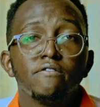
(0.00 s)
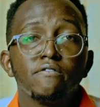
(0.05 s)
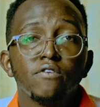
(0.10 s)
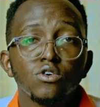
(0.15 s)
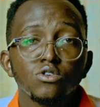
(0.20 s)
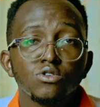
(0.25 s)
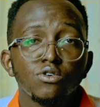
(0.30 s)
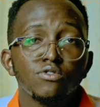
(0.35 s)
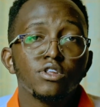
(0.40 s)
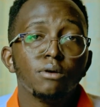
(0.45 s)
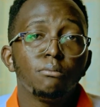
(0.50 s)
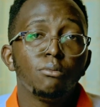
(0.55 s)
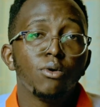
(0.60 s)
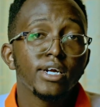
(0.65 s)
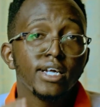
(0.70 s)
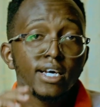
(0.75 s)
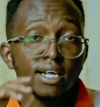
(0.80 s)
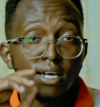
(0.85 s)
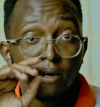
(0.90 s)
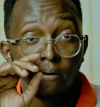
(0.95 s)
photo of the
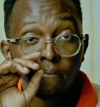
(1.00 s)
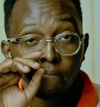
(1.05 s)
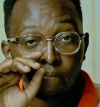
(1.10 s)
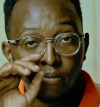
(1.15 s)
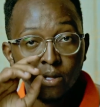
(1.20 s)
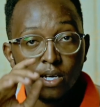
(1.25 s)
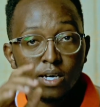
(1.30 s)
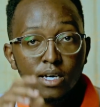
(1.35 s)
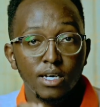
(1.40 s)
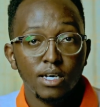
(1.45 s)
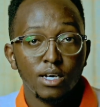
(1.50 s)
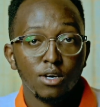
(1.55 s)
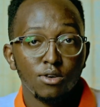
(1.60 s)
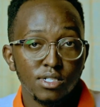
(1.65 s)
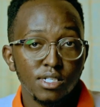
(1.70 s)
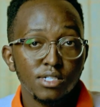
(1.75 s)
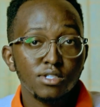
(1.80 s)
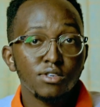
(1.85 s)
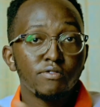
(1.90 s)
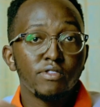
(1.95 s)
model
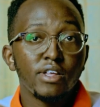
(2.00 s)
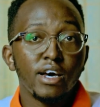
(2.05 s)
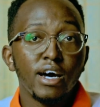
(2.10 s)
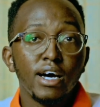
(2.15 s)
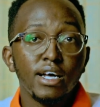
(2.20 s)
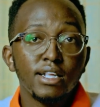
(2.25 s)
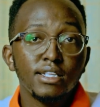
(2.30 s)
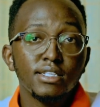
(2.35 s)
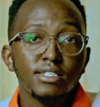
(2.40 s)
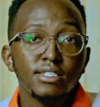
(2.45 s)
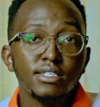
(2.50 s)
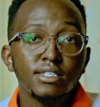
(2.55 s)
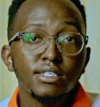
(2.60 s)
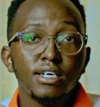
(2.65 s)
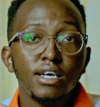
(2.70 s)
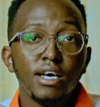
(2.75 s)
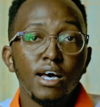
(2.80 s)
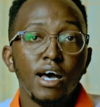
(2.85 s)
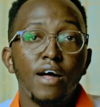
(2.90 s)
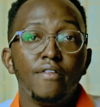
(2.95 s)
consists of the hands
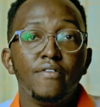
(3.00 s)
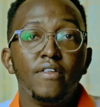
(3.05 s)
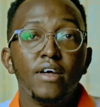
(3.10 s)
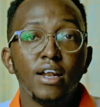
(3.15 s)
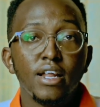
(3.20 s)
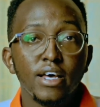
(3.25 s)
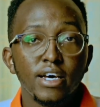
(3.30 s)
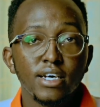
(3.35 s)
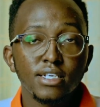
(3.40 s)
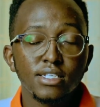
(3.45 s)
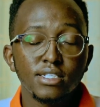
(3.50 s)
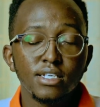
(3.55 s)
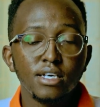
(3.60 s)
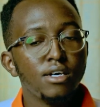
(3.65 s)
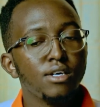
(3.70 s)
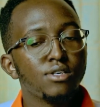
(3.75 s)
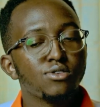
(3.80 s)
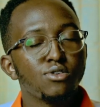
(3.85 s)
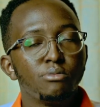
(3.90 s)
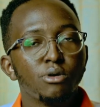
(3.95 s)
and the legs,
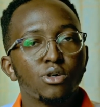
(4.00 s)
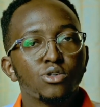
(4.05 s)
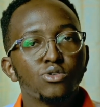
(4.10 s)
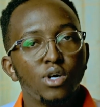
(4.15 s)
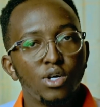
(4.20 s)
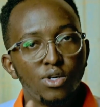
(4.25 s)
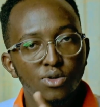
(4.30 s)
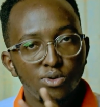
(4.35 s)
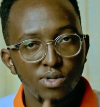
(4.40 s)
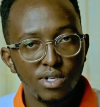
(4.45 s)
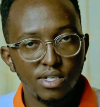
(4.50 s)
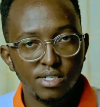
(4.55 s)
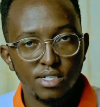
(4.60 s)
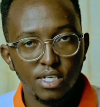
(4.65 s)
so make sure and do the